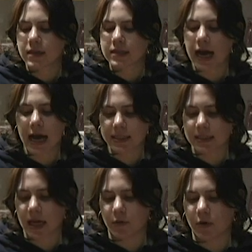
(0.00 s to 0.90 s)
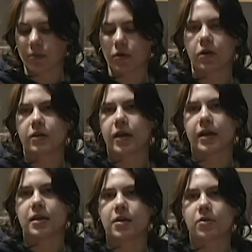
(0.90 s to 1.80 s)
task I wouldn't put onto
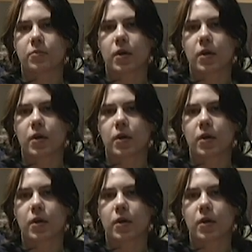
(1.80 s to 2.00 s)
any other